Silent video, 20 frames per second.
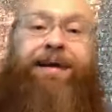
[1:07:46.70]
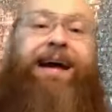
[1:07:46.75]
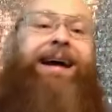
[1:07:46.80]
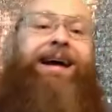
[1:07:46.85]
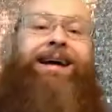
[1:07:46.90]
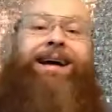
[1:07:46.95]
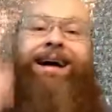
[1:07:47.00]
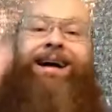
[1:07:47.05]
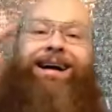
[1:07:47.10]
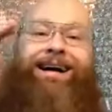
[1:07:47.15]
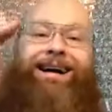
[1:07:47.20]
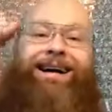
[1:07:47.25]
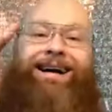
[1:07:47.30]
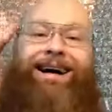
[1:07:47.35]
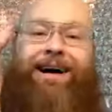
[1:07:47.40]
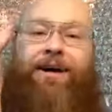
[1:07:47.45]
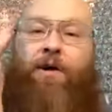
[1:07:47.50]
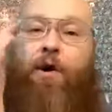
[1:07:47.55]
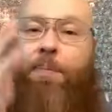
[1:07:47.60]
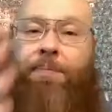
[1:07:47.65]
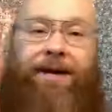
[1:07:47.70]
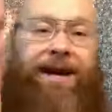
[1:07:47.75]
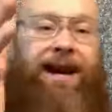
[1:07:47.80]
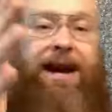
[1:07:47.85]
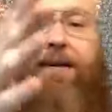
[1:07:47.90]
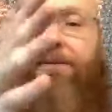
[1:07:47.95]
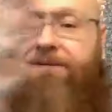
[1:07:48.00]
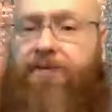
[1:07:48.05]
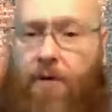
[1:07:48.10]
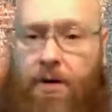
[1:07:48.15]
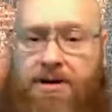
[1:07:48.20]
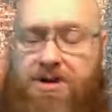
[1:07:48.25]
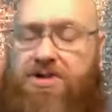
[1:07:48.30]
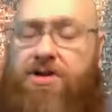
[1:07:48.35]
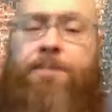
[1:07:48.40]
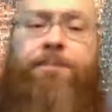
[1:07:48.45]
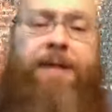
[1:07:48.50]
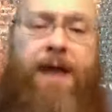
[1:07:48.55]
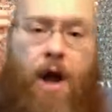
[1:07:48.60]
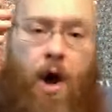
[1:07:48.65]
Uh, I'll open it up for you. So
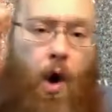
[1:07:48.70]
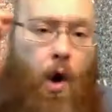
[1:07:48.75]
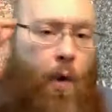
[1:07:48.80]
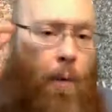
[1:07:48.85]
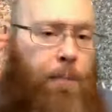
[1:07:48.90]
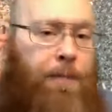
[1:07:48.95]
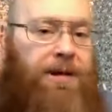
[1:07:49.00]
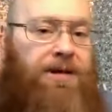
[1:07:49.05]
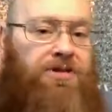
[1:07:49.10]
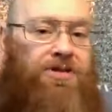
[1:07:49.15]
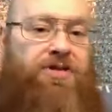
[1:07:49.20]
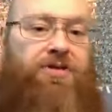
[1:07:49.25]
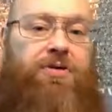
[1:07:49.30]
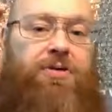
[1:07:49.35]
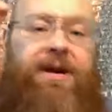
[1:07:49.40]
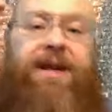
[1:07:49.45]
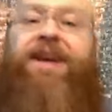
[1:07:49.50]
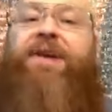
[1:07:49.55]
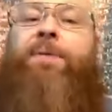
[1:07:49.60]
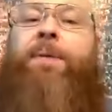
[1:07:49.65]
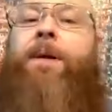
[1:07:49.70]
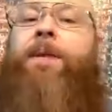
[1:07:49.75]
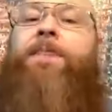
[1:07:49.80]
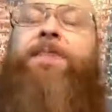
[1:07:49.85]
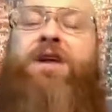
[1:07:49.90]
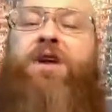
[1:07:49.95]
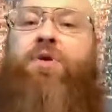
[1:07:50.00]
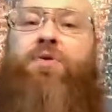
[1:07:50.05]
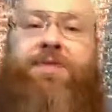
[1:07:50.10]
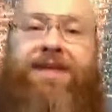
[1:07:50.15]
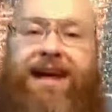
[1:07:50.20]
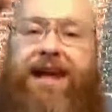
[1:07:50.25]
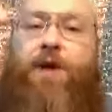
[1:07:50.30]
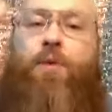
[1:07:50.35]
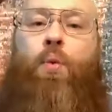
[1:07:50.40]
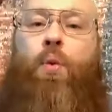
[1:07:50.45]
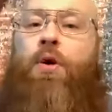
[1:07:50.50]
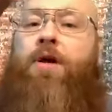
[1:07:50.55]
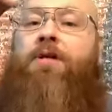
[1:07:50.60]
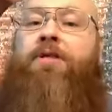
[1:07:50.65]
be open to hearing the unique
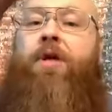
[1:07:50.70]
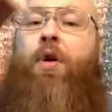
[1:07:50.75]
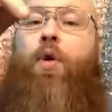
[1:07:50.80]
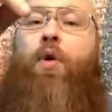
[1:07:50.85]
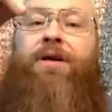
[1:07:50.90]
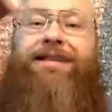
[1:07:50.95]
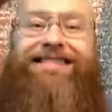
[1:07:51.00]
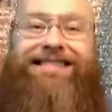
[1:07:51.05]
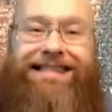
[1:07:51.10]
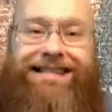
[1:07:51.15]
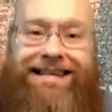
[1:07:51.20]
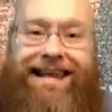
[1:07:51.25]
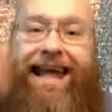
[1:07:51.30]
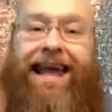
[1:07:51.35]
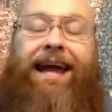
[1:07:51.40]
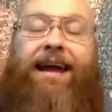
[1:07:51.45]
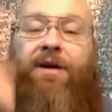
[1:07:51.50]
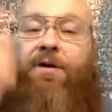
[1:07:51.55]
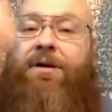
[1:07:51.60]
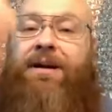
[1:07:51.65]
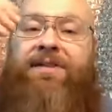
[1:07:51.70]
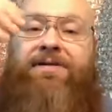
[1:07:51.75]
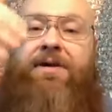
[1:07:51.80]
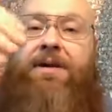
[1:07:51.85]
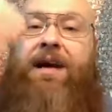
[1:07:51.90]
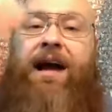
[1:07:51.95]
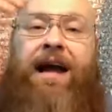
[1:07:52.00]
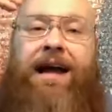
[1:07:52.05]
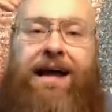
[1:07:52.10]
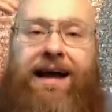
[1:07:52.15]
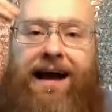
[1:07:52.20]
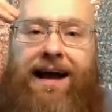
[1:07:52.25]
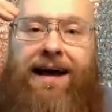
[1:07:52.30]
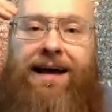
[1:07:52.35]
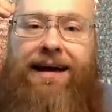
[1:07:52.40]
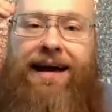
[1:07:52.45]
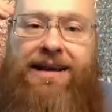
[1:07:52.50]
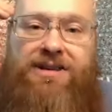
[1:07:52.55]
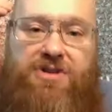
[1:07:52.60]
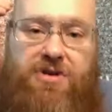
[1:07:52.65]
word of the Lord today or even uh,
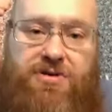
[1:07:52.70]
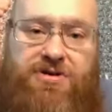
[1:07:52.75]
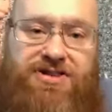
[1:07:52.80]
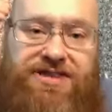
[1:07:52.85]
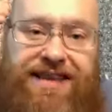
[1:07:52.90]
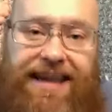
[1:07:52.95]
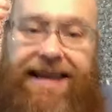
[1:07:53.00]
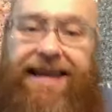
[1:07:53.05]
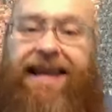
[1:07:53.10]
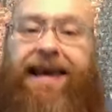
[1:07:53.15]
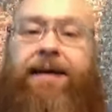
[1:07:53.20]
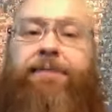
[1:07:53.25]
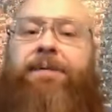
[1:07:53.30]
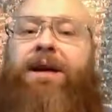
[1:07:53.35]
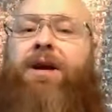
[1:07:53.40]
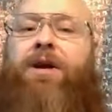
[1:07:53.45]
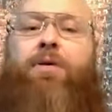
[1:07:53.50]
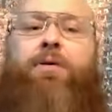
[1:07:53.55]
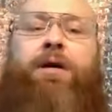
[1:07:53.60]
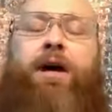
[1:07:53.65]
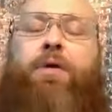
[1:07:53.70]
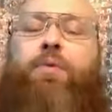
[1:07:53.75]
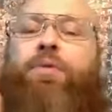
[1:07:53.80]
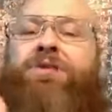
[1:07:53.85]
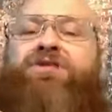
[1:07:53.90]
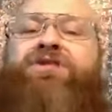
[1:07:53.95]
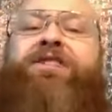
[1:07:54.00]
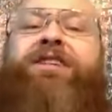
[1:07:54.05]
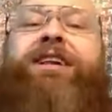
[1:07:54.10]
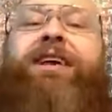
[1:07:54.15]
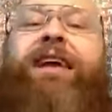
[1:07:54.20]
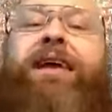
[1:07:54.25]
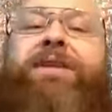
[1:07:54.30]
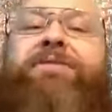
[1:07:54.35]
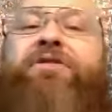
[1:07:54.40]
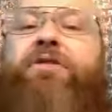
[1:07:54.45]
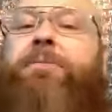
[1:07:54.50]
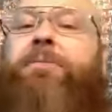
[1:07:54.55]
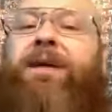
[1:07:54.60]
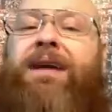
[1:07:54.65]
as you seek Him and go, God, what's the key
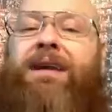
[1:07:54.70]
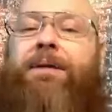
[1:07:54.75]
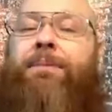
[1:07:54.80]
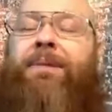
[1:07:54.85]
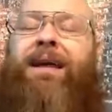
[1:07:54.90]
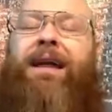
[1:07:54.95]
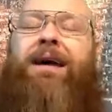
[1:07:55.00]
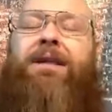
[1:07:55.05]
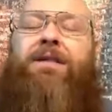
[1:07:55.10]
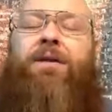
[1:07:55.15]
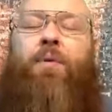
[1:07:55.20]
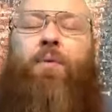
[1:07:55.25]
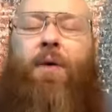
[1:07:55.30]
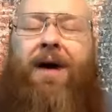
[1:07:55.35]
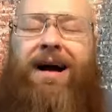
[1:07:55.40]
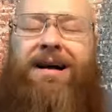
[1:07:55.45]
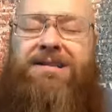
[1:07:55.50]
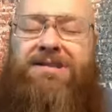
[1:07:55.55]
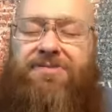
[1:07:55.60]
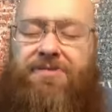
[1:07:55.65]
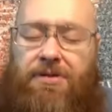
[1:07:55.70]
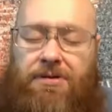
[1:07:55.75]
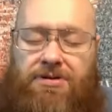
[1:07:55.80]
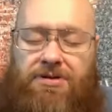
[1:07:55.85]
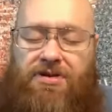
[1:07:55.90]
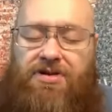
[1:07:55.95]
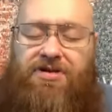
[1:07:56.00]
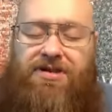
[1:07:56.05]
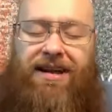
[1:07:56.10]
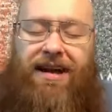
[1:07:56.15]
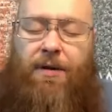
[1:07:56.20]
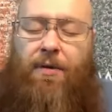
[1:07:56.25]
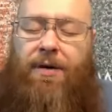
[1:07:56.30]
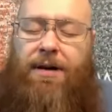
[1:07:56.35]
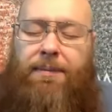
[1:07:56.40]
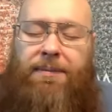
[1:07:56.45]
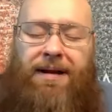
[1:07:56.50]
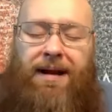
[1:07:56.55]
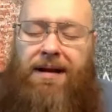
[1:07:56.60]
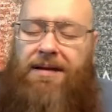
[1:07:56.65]
for me to be like the wise virgins? I don't want to
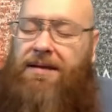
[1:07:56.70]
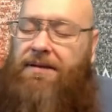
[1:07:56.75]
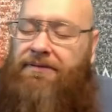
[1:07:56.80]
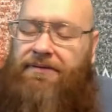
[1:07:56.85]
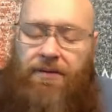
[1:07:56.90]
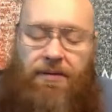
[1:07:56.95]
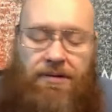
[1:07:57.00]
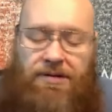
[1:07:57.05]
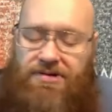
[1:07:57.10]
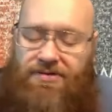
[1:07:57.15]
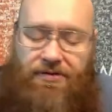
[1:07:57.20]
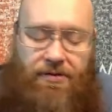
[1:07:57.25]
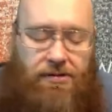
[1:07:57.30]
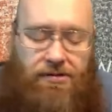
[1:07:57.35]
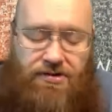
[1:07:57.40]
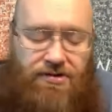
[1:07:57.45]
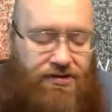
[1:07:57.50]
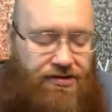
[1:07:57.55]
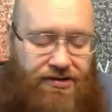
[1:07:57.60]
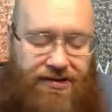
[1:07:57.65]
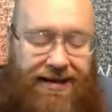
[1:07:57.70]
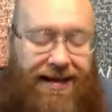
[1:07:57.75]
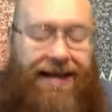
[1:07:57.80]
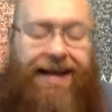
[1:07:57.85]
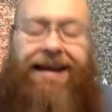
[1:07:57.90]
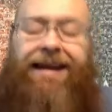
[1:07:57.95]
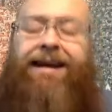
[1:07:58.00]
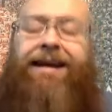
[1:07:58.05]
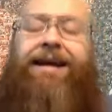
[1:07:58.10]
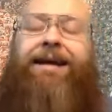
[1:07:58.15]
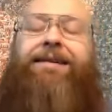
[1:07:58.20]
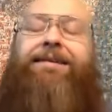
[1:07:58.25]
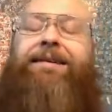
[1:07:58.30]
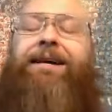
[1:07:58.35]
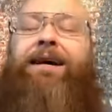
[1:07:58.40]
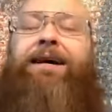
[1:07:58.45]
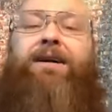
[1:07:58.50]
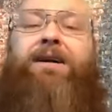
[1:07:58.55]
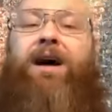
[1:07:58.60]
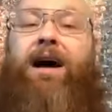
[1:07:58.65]
be like the fool foolish virgins. And
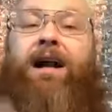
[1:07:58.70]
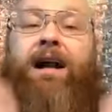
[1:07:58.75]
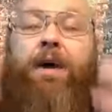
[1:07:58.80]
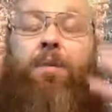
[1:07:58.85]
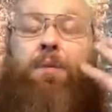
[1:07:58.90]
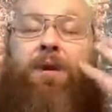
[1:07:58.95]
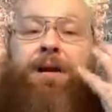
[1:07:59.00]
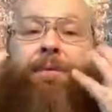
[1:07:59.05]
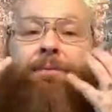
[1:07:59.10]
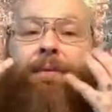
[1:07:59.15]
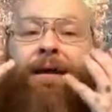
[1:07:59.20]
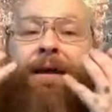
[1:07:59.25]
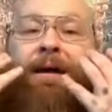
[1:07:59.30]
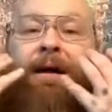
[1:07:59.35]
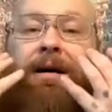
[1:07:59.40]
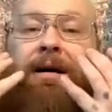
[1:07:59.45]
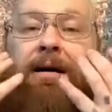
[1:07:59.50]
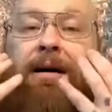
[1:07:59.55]
uh, God, I want to be a, a,